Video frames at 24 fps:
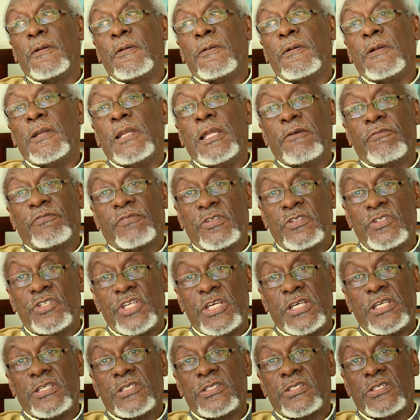left
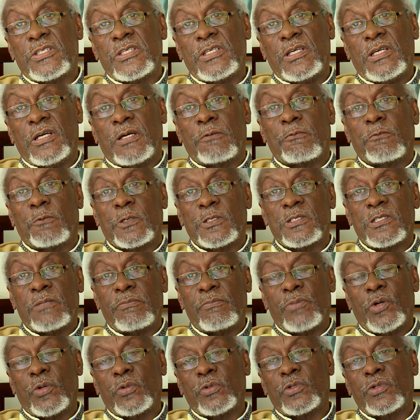JC and was
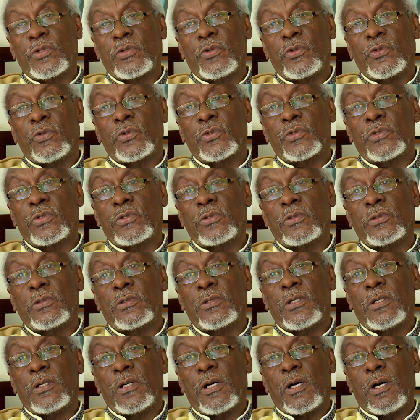about to go to
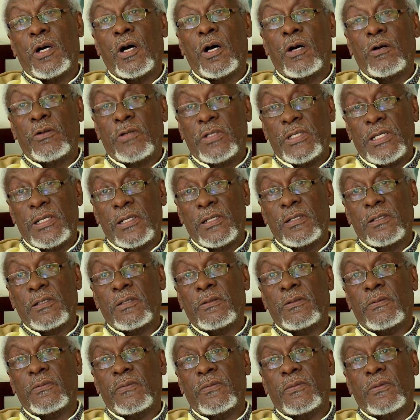Oriel
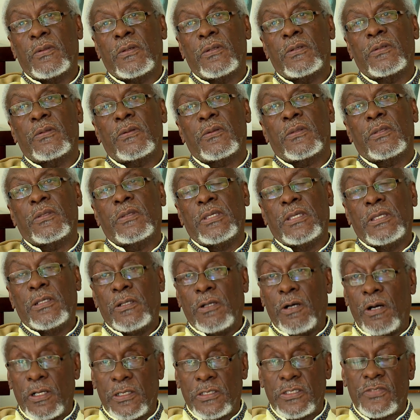in
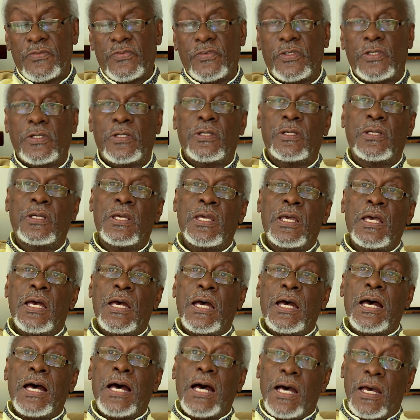Oxford.
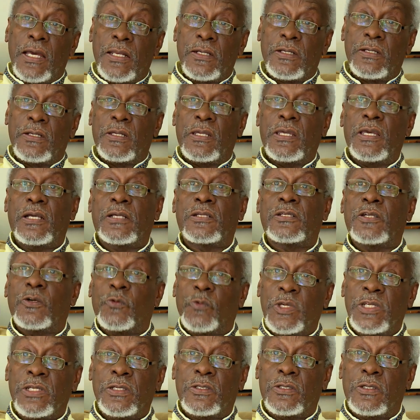And Hector
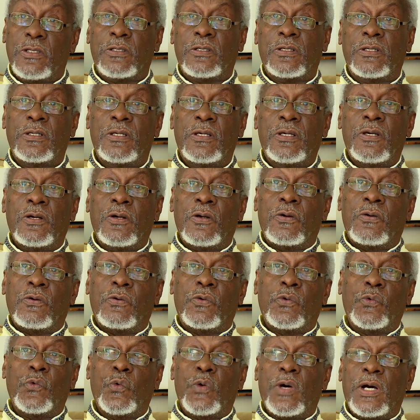Winter,
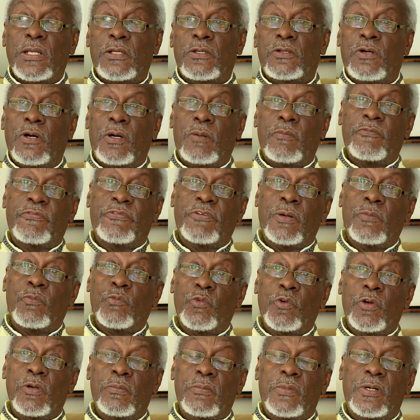who had come from
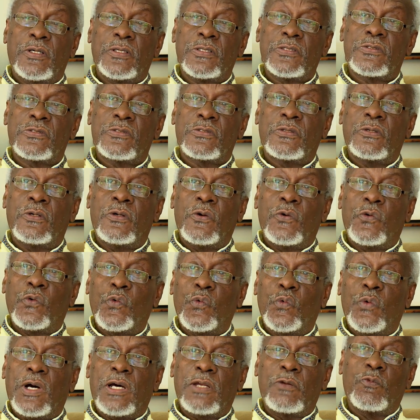Woolmer's,
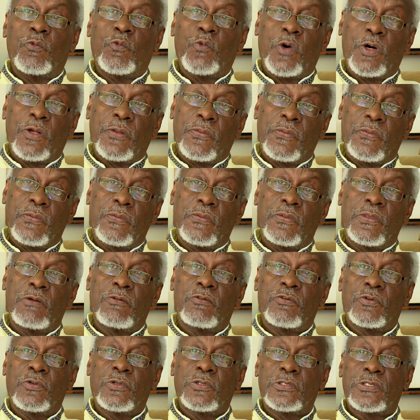who had won the
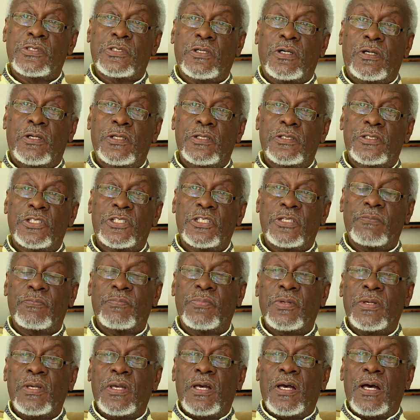Rhodes Scholarship
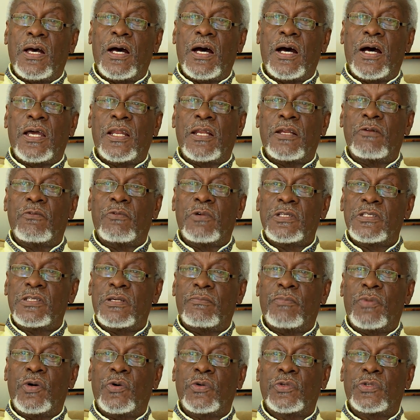and was
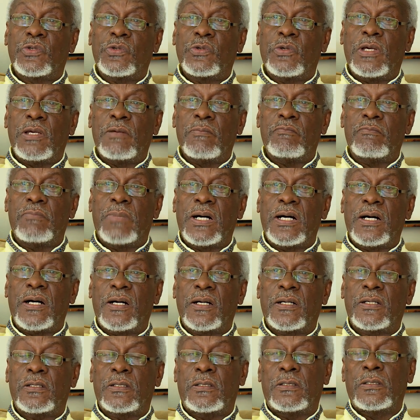about to embark